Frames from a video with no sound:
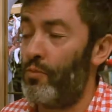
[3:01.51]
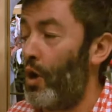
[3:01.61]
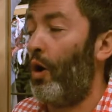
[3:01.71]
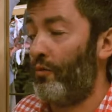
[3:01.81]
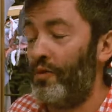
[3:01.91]

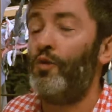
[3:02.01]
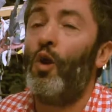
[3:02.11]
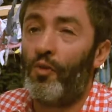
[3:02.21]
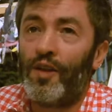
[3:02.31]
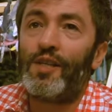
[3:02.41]
of
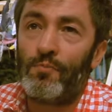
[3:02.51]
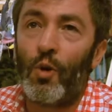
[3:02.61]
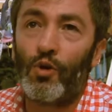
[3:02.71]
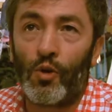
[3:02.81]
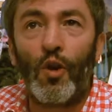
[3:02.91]
not this
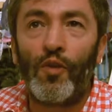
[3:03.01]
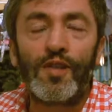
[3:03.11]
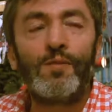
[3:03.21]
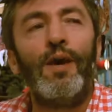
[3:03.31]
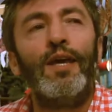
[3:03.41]
model, not
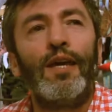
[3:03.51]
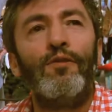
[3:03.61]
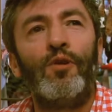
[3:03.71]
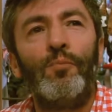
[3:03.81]
this make even,